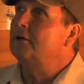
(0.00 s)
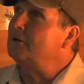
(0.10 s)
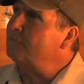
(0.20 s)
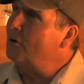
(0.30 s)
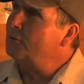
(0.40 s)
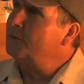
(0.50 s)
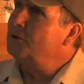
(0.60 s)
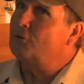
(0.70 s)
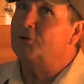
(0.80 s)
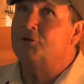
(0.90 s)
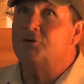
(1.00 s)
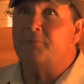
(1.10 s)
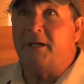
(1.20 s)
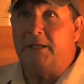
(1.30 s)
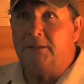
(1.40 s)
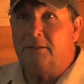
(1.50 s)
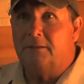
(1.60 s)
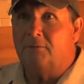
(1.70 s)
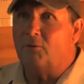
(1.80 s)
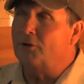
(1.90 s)
You've already ordered your bait,
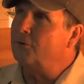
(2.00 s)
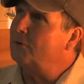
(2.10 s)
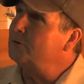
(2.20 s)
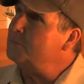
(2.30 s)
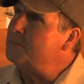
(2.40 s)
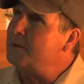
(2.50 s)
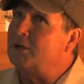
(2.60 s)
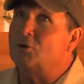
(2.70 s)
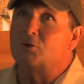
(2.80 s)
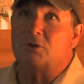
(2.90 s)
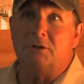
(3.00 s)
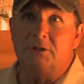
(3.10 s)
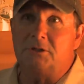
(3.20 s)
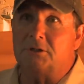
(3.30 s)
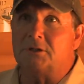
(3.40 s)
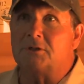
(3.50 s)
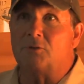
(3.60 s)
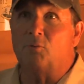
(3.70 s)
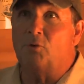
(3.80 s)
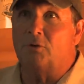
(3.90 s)
whether it be minnows,
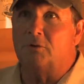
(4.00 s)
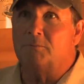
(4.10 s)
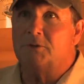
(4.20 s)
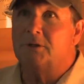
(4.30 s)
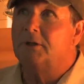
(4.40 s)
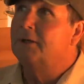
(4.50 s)
leeches, or worms.